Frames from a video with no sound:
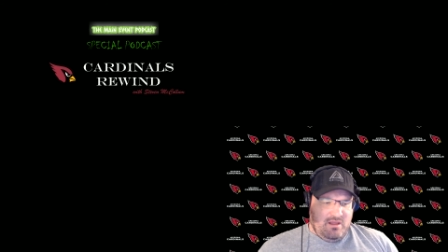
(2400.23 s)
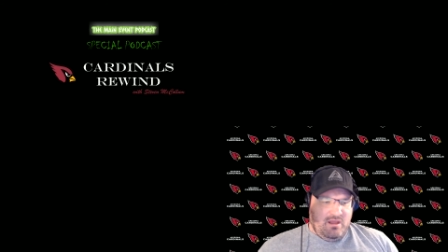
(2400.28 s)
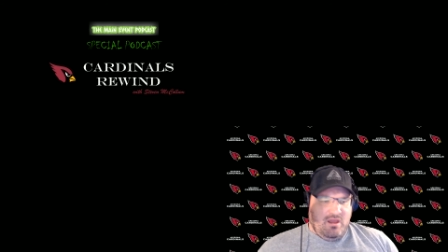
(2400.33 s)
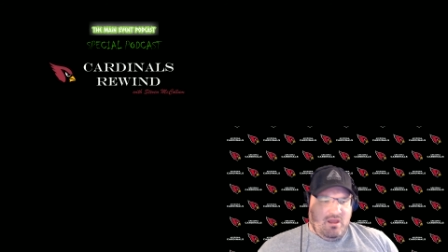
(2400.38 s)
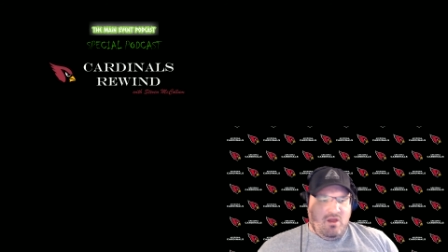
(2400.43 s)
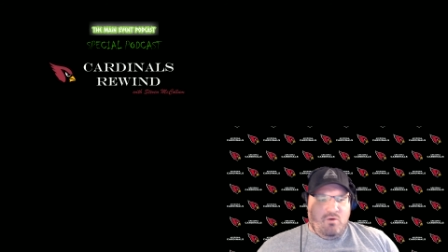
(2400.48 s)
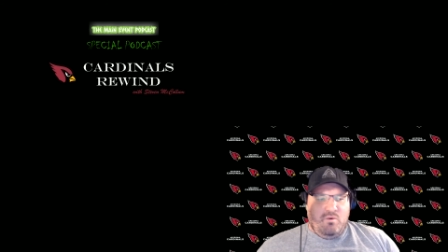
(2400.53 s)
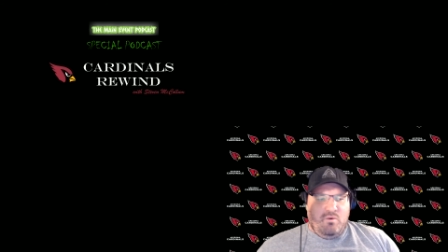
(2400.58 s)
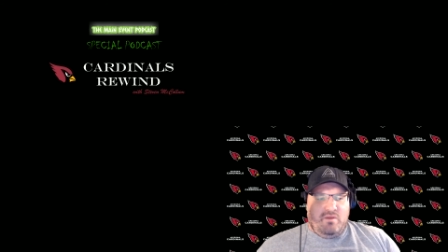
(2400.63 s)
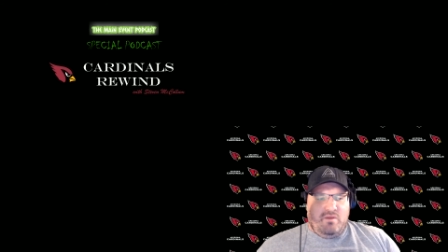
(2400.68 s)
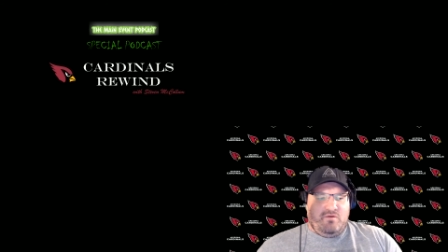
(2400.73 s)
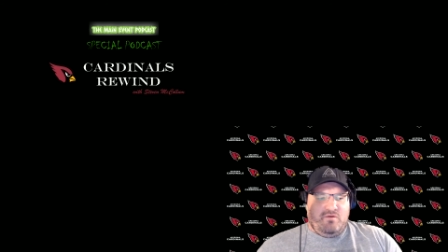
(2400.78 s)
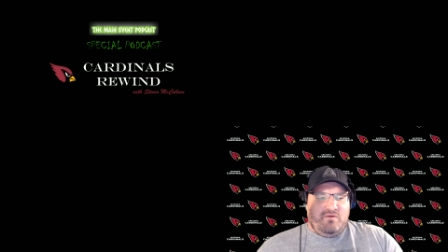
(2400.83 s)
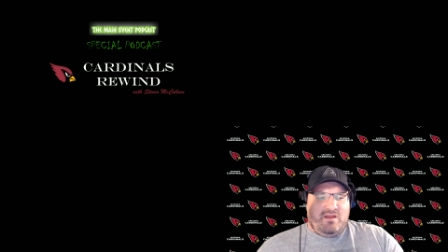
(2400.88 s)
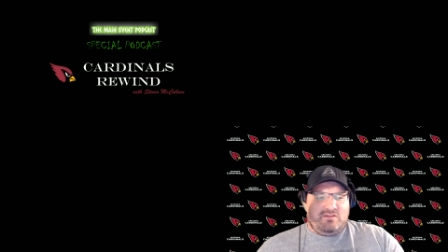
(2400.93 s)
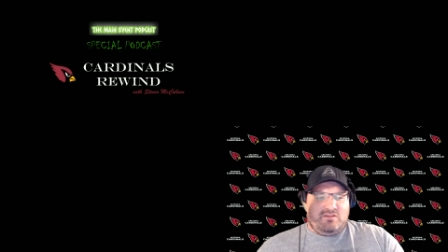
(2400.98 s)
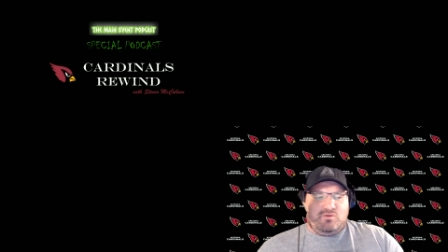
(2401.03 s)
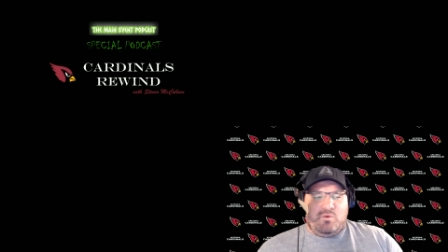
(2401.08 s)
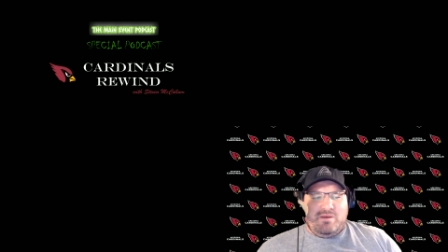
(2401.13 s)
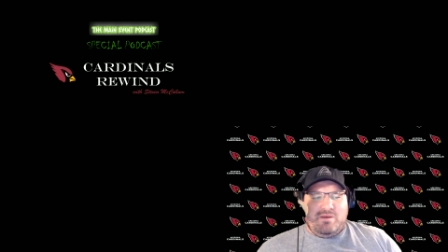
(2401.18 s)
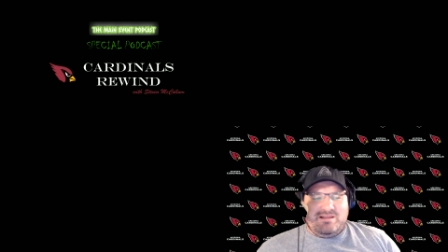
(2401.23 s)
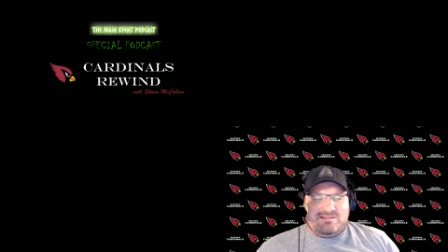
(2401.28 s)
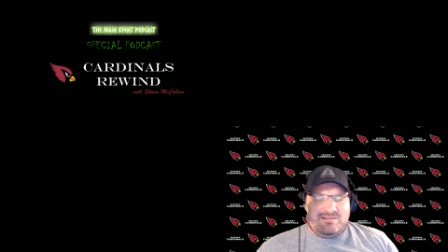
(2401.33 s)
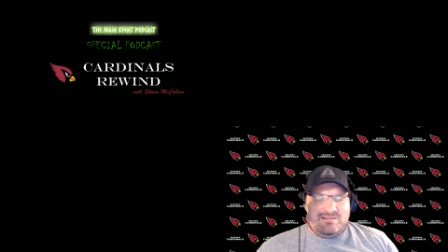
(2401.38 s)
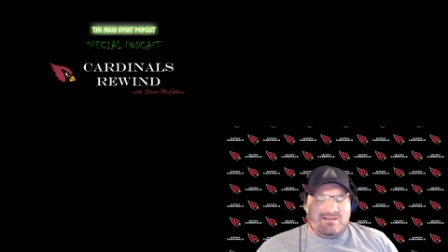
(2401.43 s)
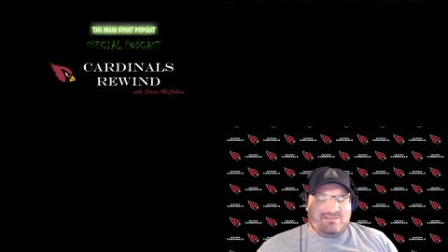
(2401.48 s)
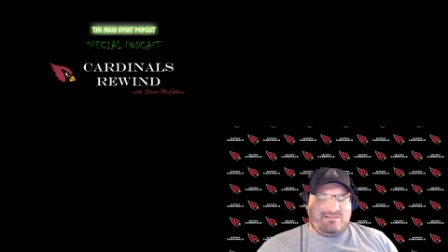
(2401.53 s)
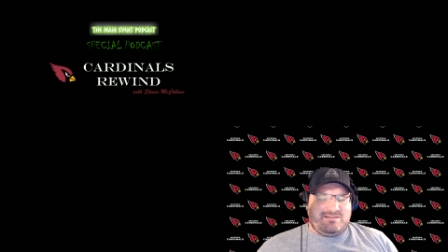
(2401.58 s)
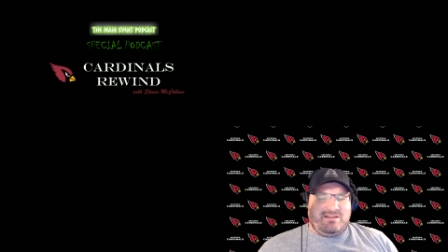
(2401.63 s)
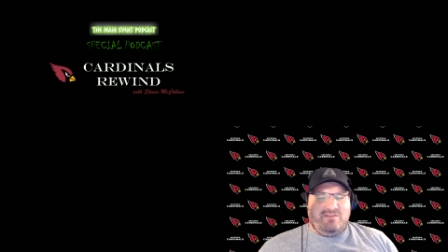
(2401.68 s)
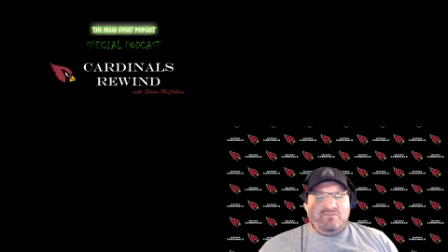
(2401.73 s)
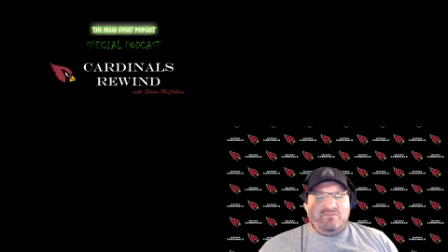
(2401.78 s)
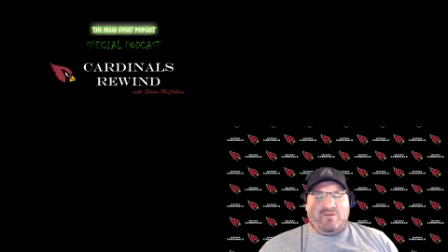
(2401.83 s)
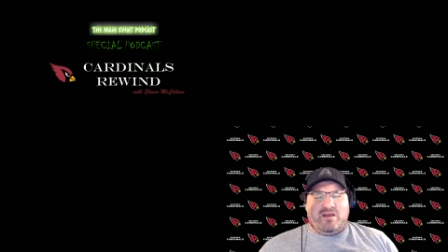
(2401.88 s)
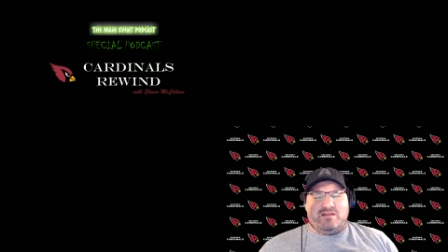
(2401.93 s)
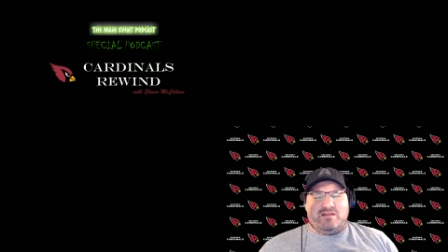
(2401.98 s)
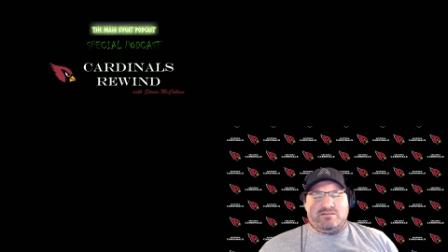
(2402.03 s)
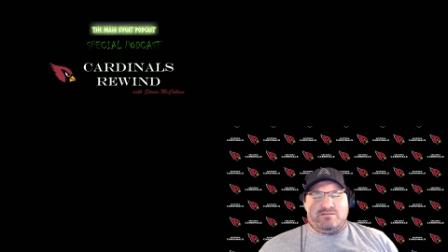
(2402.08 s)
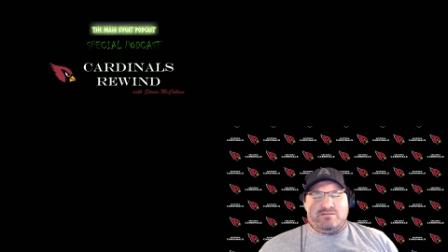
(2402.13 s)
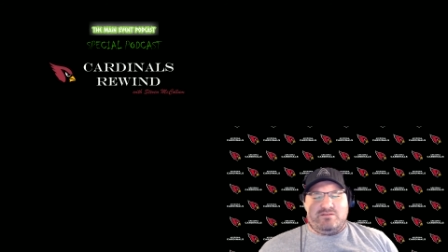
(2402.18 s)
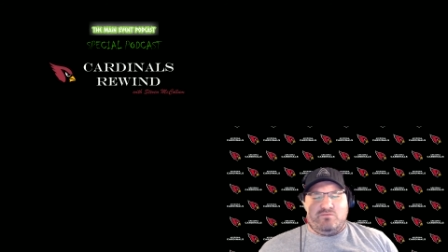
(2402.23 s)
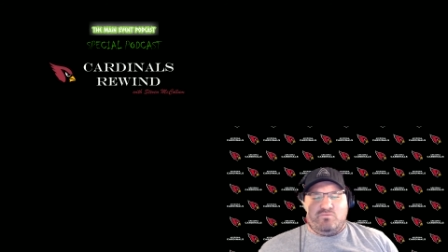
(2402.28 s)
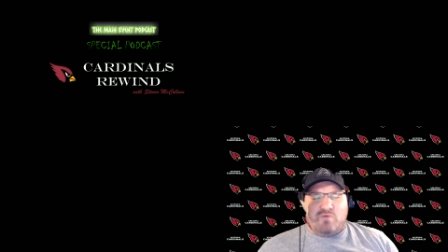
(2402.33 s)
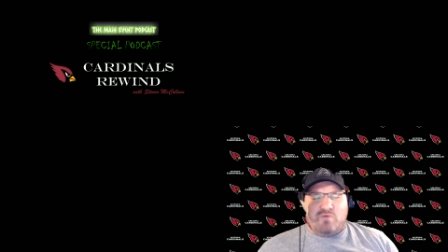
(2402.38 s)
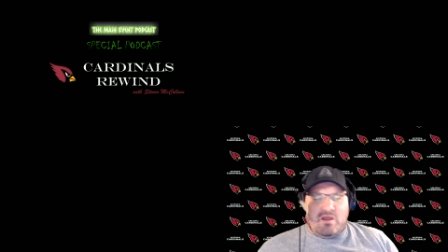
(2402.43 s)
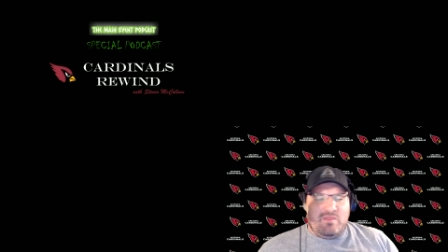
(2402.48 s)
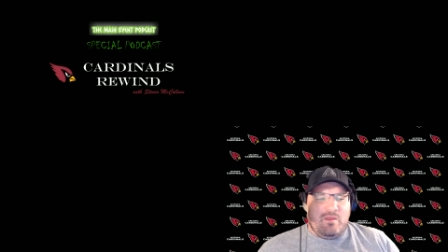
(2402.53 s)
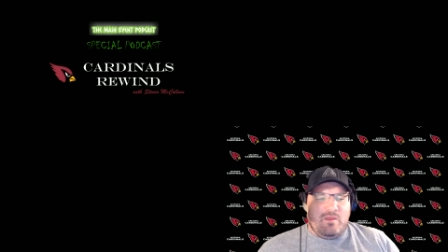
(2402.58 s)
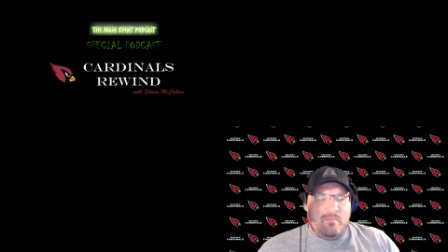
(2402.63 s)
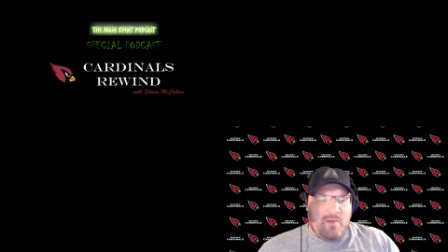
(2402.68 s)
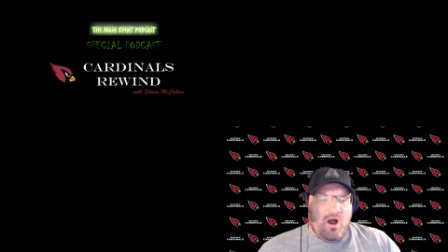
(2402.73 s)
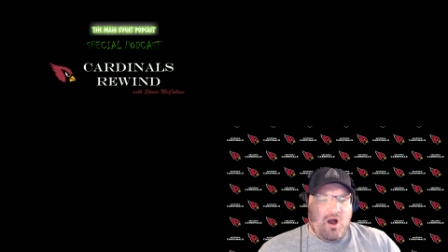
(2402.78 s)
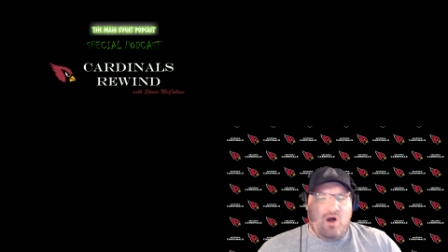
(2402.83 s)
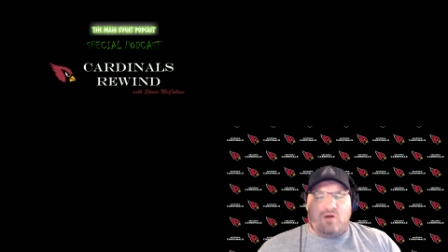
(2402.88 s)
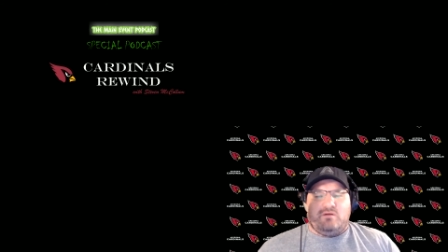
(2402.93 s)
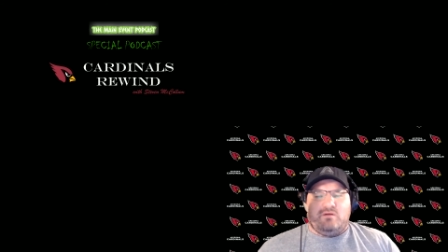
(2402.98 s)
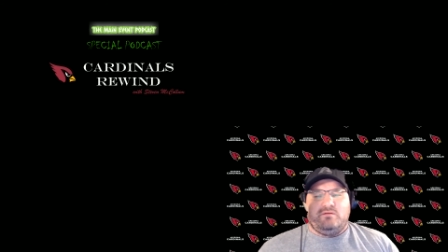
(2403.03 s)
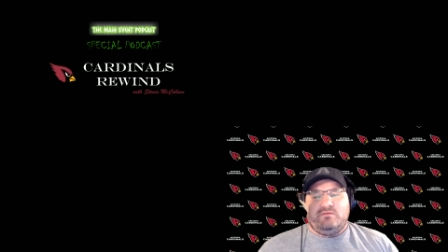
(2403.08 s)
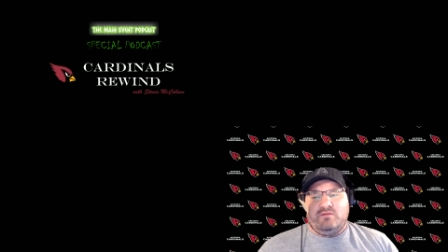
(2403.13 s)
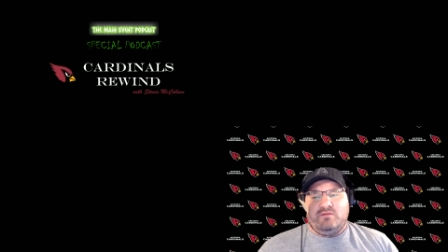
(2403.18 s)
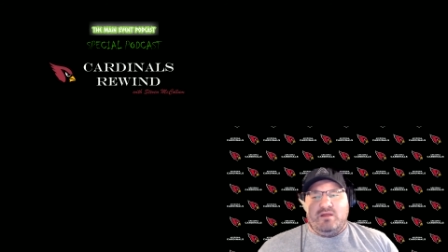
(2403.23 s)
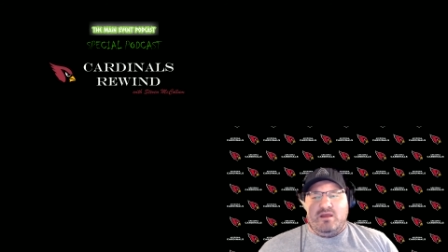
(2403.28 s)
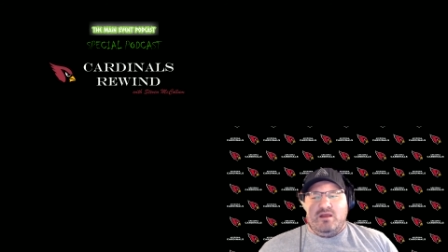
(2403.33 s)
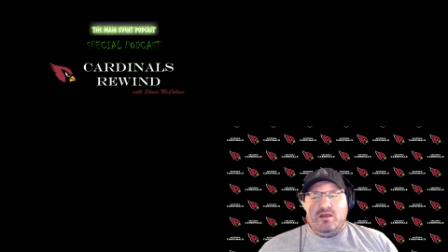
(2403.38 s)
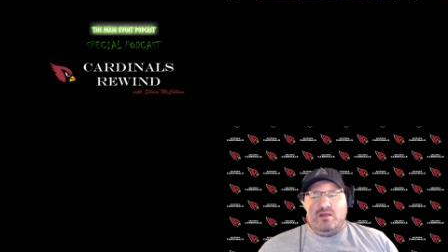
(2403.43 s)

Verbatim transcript: When they're ranked twenty-sixth defense, run the ball.